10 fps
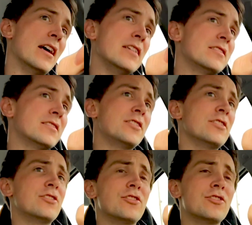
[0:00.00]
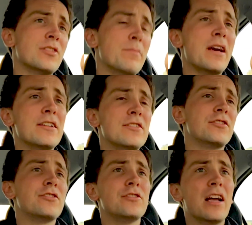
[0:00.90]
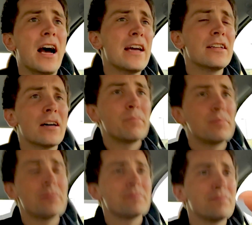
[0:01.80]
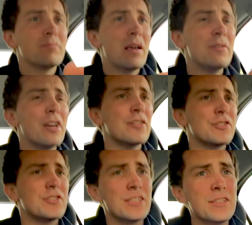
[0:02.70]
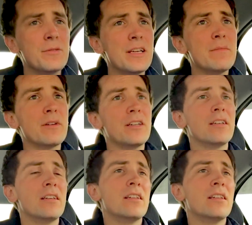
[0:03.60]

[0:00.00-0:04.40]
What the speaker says: It's just a bit, I end up maybe not jittery, but